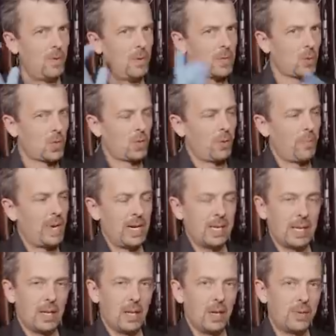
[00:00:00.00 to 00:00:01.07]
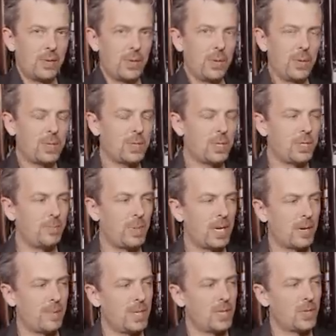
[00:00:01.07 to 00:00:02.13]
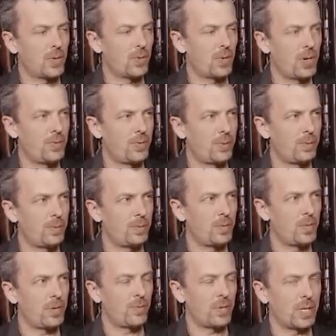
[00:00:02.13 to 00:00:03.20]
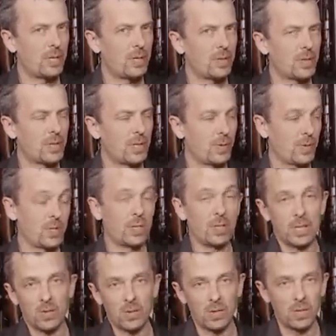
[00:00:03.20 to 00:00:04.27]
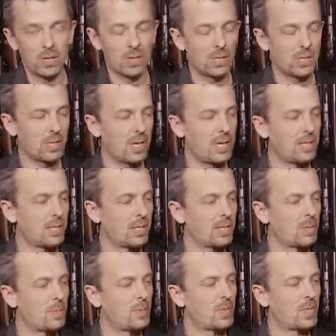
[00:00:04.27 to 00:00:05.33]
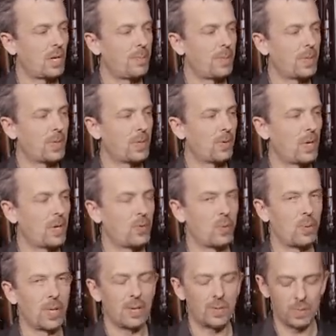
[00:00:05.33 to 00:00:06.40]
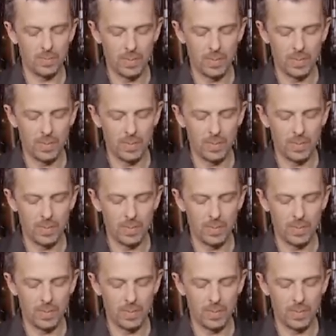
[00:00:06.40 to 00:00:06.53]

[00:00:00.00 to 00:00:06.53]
There's also a bayonet lug, of course. This is being a military rifle. You generally can't sell, you certainly couldn't in the 1980s, sell a military rifle without a